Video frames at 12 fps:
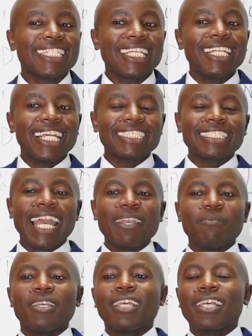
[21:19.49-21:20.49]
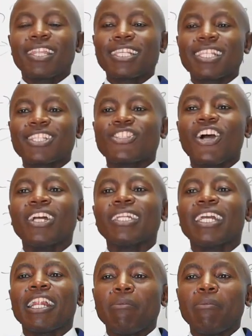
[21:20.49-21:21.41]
Till next time, this is John.